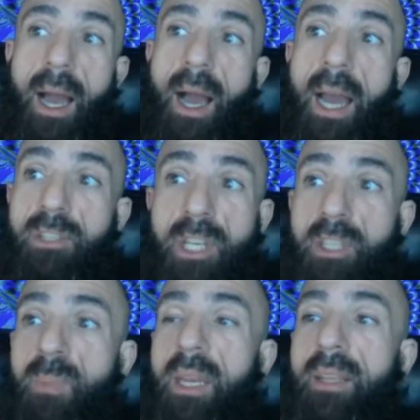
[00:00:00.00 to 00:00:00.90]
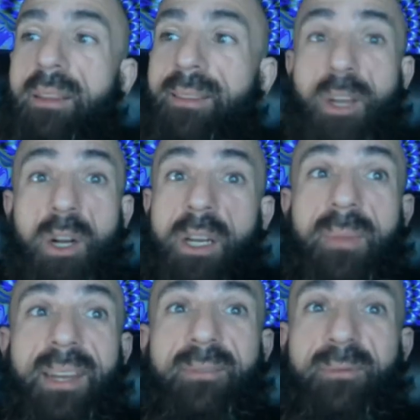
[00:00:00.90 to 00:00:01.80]
I just made a 30
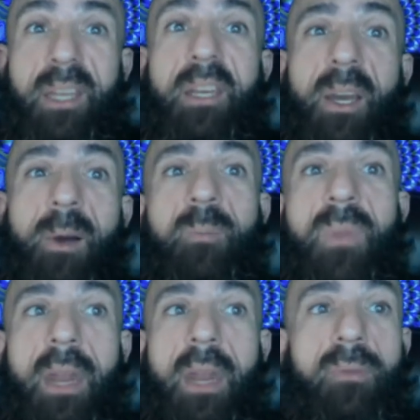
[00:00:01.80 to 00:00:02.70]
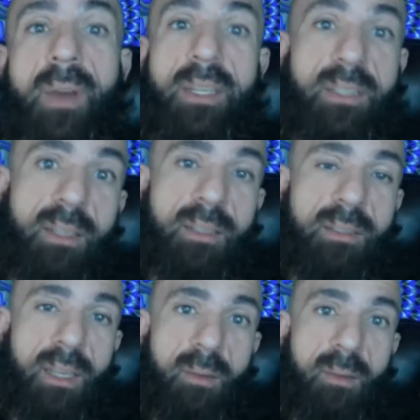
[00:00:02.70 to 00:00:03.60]
minute video, and I don't know if I said this
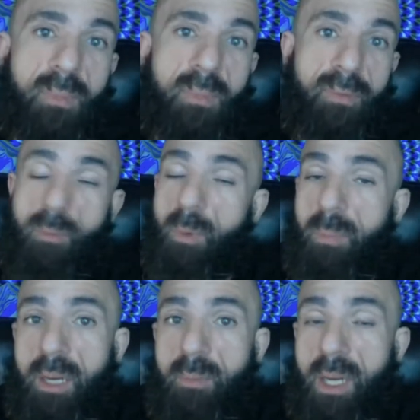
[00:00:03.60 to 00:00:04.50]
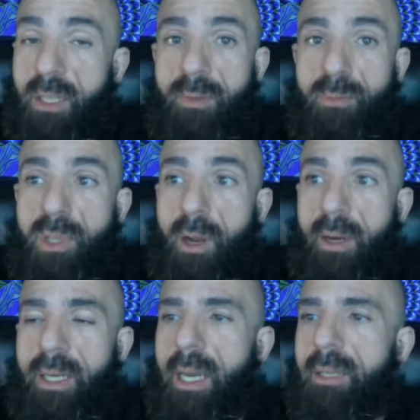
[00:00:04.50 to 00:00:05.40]
in it. If I'm repeating myself, I'm
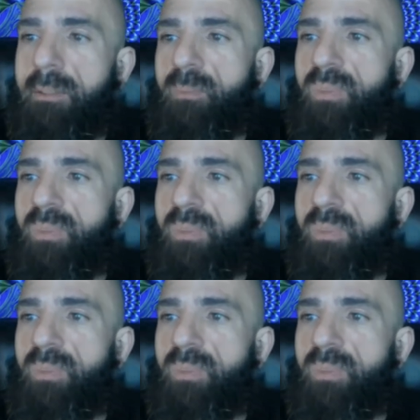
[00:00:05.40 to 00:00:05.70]
sorry, guys.